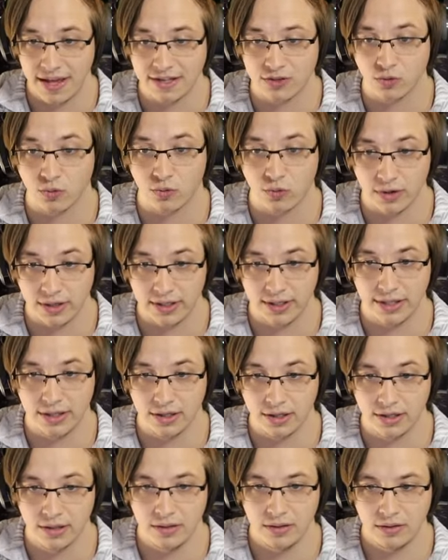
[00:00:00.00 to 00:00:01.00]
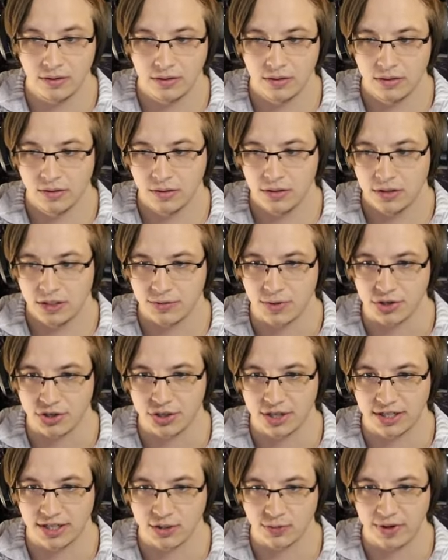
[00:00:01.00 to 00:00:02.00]
really good.
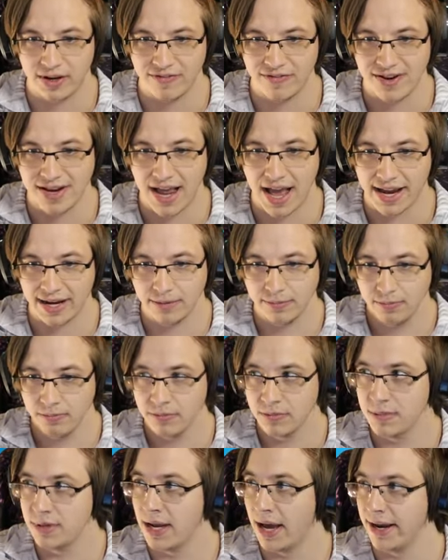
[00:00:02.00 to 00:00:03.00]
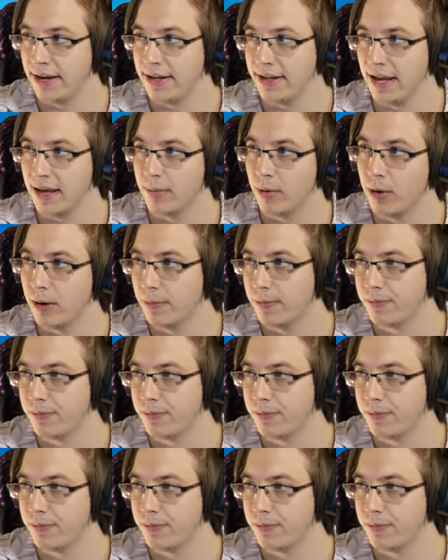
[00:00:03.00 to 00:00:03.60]
Especially because we have nine ninety ammo.